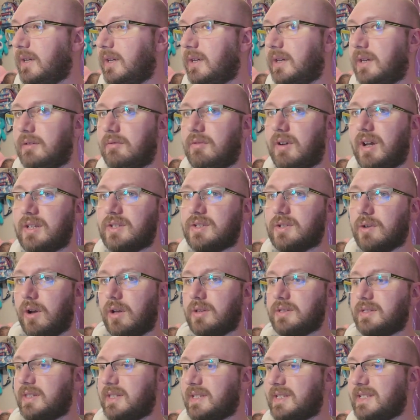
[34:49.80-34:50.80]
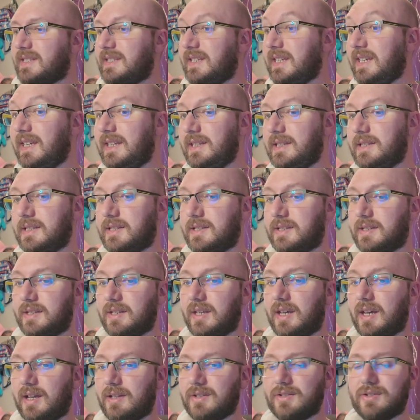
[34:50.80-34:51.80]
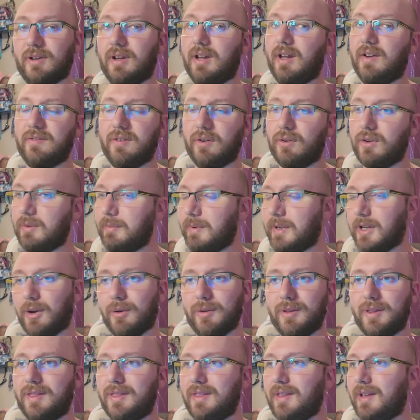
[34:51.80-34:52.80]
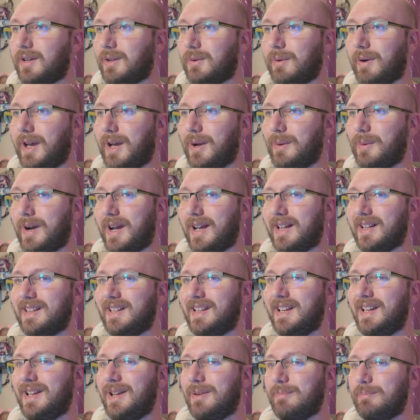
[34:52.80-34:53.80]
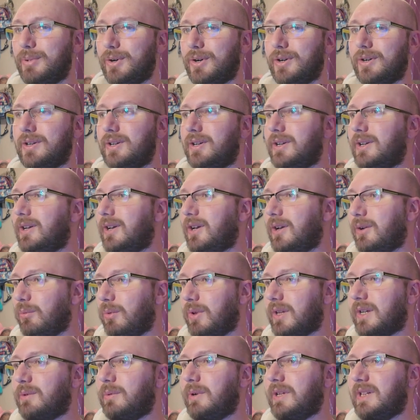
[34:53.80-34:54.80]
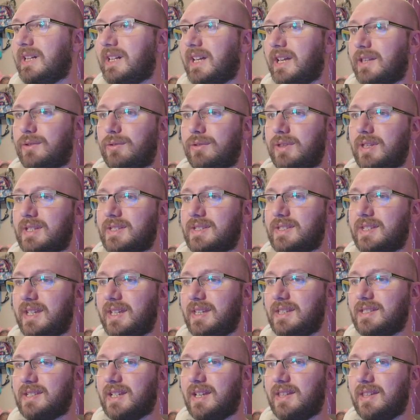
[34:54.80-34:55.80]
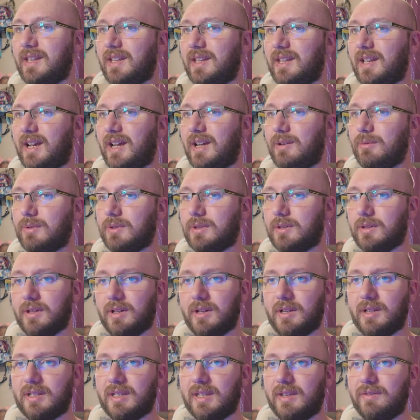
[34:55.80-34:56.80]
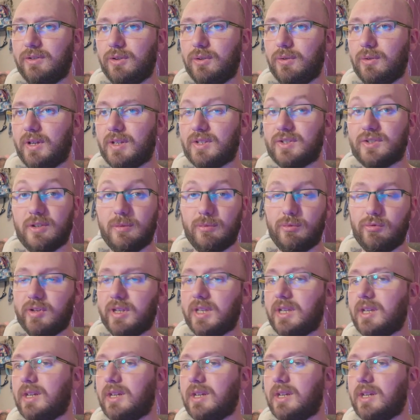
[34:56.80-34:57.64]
Right, so onto the scenes. Sorry, I've already been going quite a while, but we'll quickly get through these scenes and then I will give you a summary.